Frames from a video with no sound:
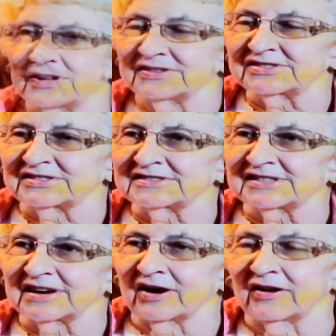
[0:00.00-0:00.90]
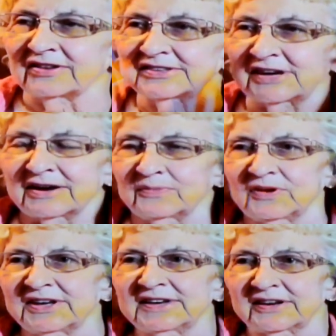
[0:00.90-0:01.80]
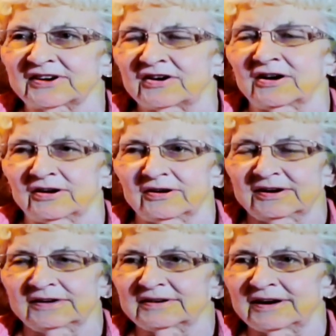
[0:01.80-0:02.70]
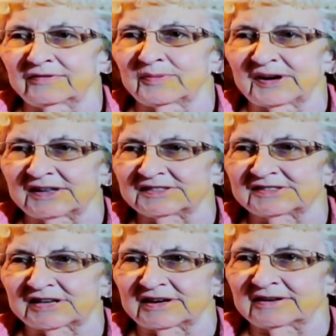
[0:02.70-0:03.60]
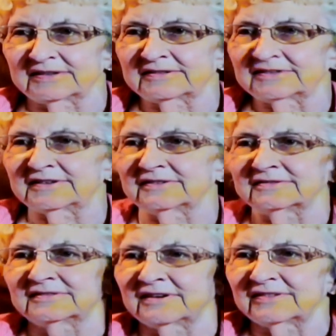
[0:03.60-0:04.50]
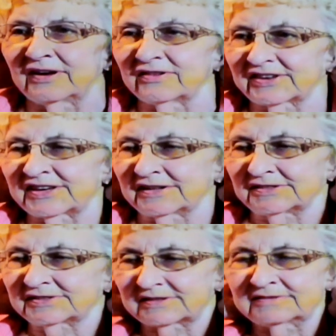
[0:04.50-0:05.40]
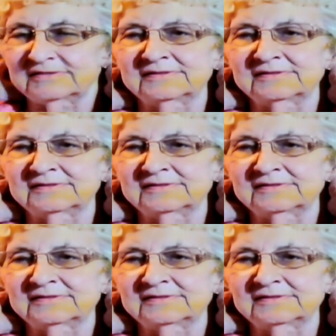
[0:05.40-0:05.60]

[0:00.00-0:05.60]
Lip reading: We used to sing all the time. We'd get in the car, and everybody would sing, all the kids.